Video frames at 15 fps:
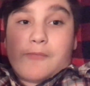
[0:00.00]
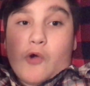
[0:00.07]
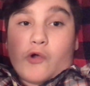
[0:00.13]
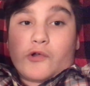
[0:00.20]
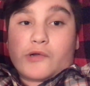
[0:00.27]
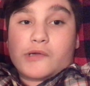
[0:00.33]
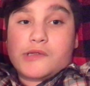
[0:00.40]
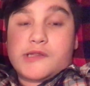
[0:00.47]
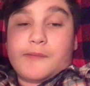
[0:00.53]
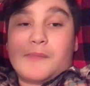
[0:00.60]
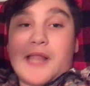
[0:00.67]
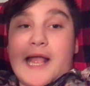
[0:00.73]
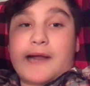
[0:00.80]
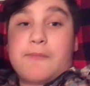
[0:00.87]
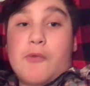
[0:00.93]
border, because the
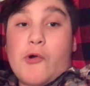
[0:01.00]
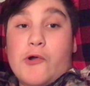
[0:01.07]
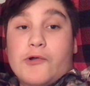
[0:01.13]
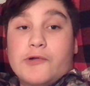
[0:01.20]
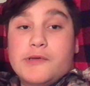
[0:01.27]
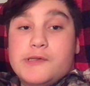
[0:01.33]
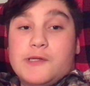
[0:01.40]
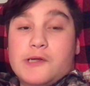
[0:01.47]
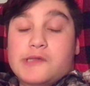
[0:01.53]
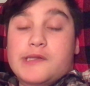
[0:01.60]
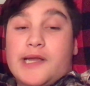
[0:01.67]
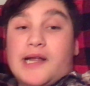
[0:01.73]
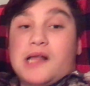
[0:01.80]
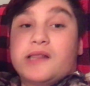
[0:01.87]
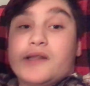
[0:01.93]
black border is just
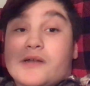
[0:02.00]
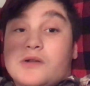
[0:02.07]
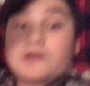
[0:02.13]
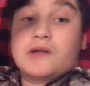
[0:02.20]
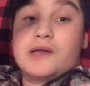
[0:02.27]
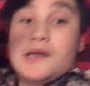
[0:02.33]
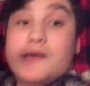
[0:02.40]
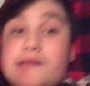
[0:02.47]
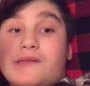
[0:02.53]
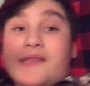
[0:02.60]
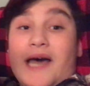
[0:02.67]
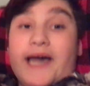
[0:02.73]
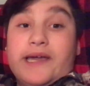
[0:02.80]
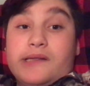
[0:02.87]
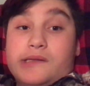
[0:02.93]
like a little
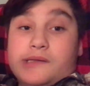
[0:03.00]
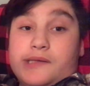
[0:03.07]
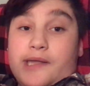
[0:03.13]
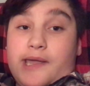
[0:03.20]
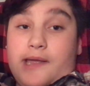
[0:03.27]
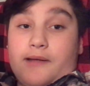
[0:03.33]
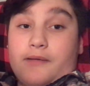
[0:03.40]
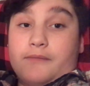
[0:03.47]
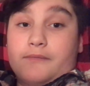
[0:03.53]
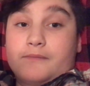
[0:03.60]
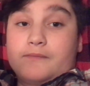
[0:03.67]
size thing,